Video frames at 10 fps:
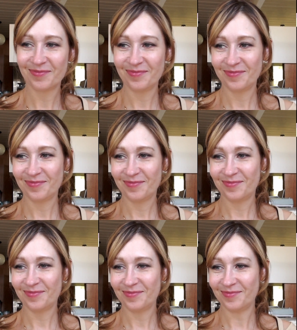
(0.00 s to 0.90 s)

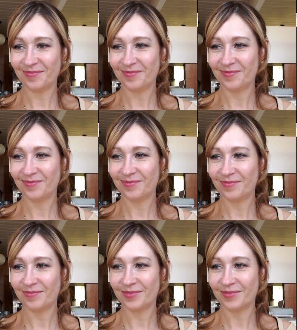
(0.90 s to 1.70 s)
Nobody speaks.